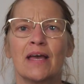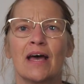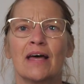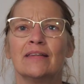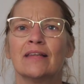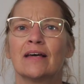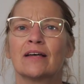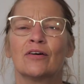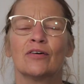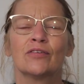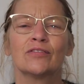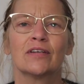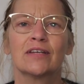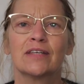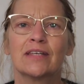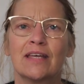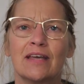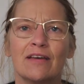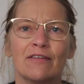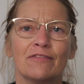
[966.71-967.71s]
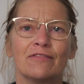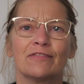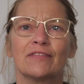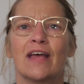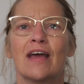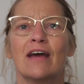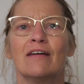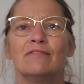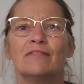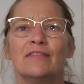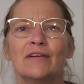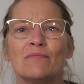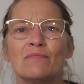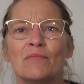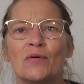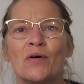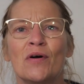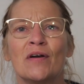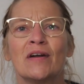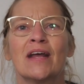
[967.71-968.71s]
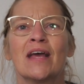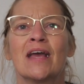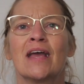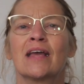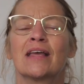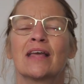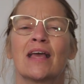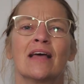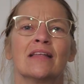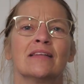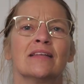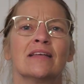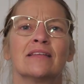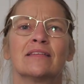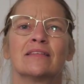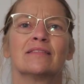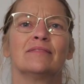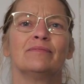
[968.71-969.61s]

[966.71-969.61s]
and I got a gift every morning, and they